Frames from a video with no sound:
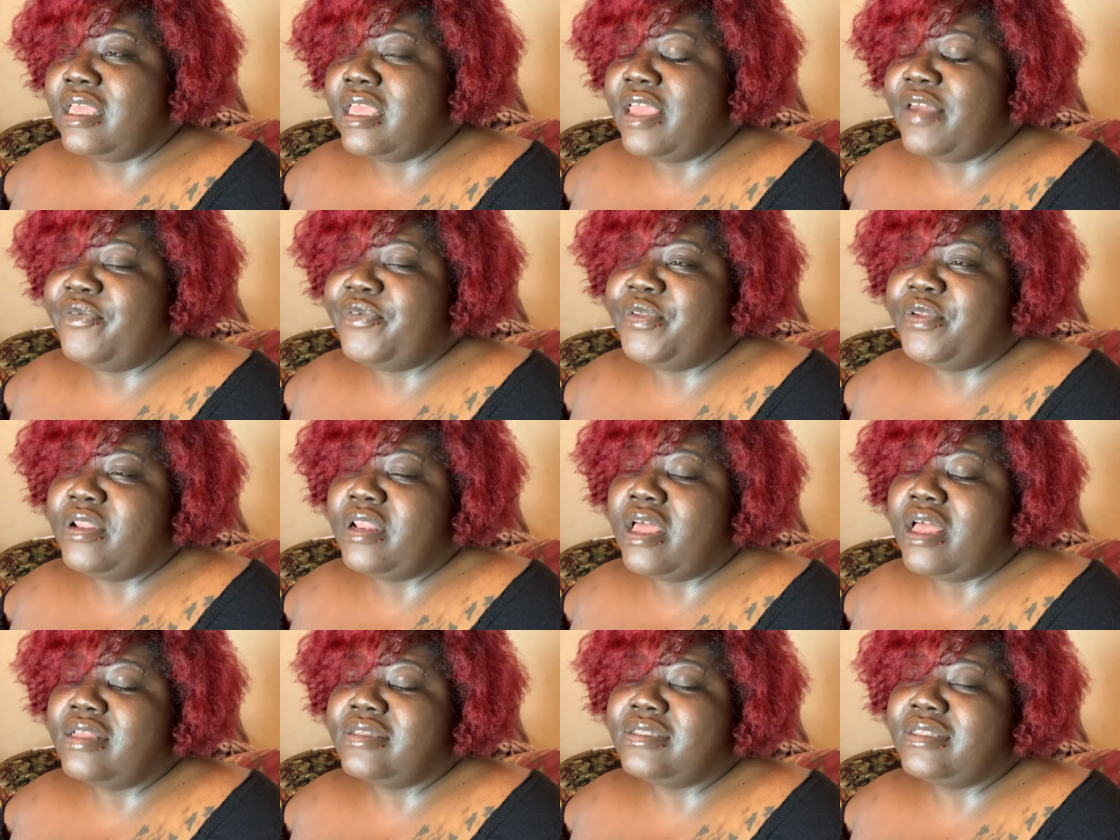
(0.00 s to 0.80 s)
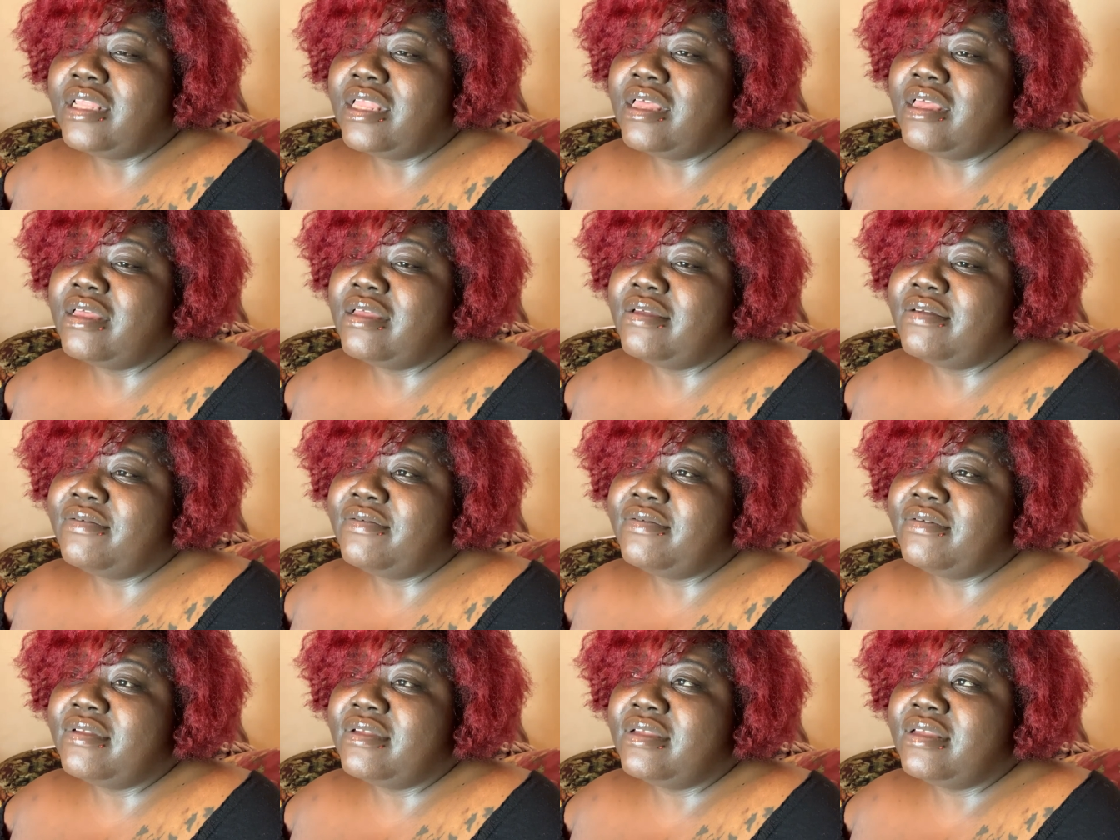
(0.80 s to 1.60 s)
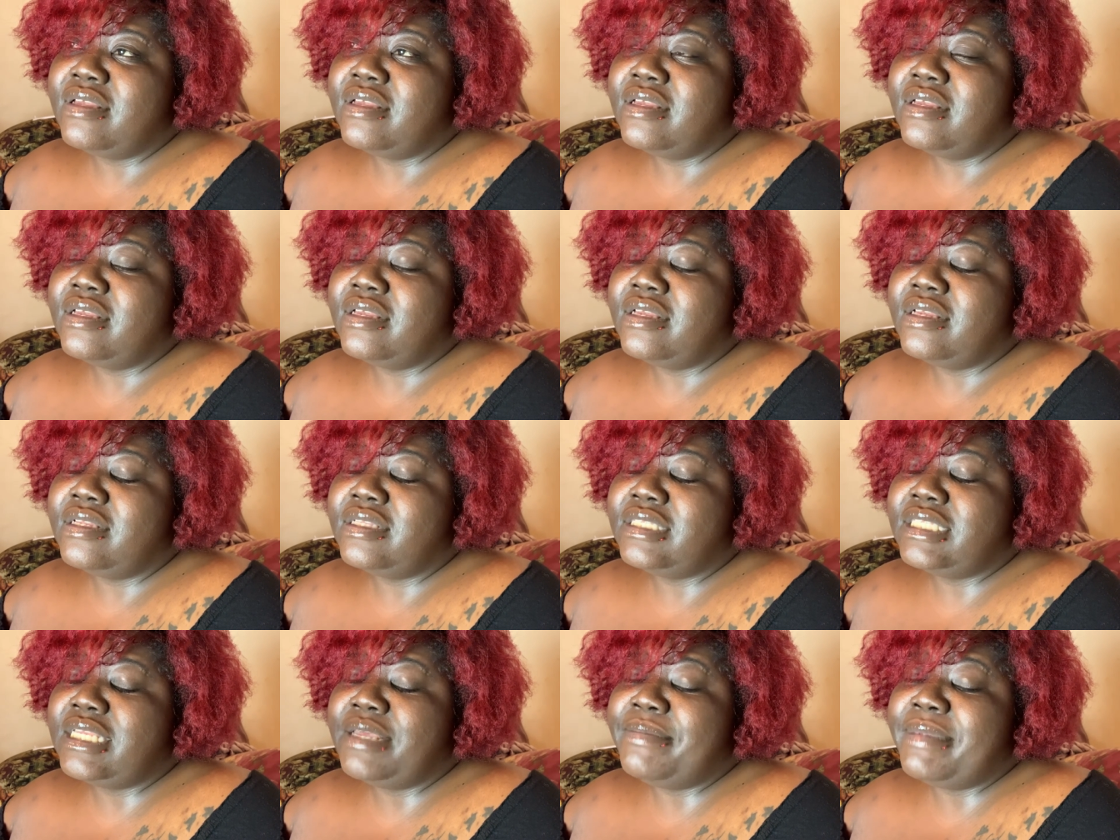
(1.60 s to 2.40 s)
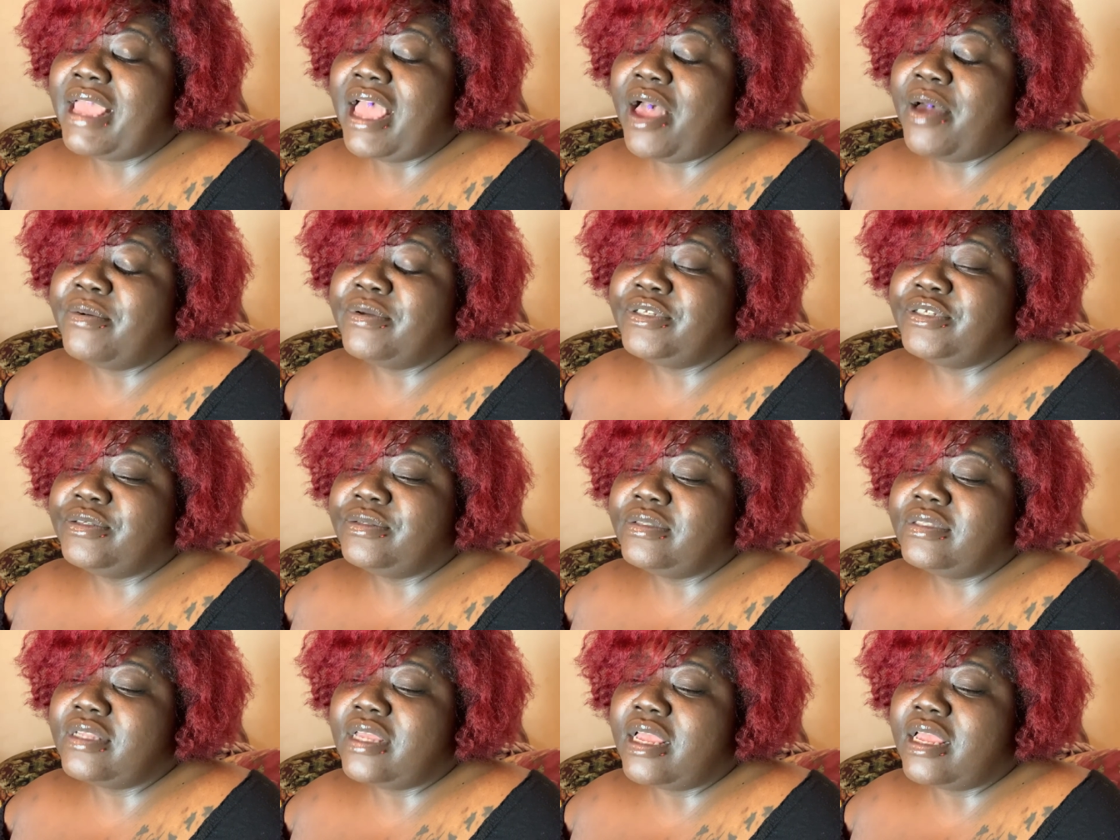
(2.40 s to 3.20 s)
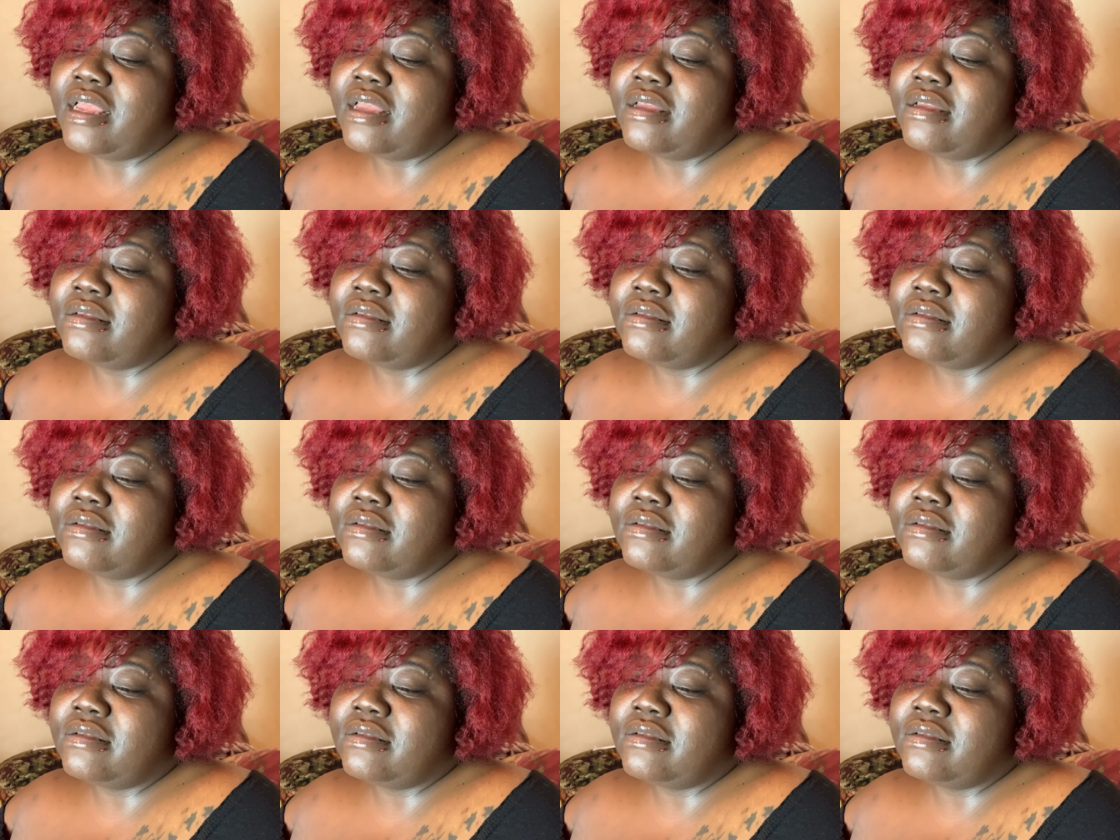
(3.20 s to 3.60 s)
If you lost love, tell me how would you sound?